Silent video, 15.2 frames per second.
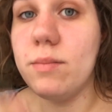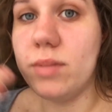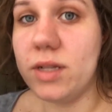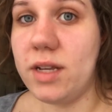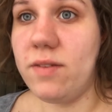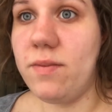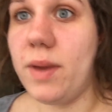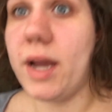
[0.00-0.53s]

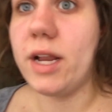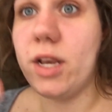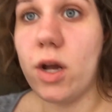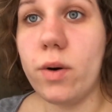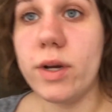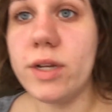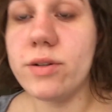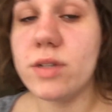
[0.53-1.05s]
believe me i
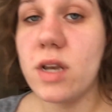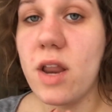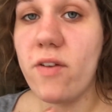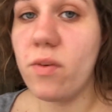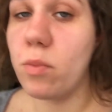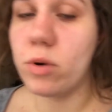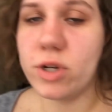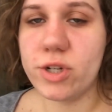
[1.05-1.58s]
know i used to
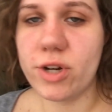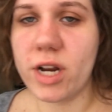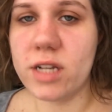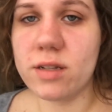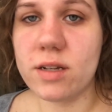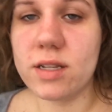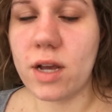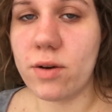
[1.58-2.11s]
never
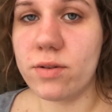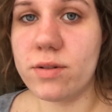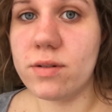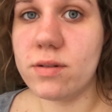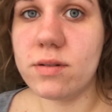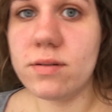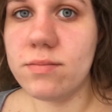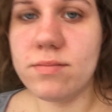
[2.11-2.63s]
moisturize because i
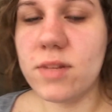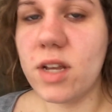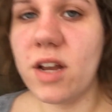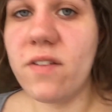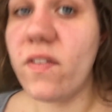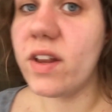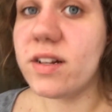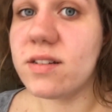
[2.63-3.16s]
was
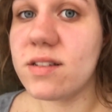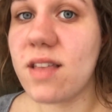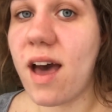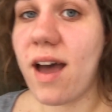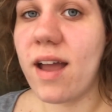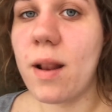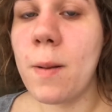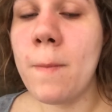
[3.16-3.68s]
convinced
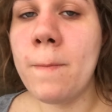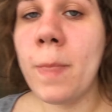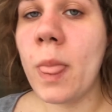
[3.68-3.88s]
that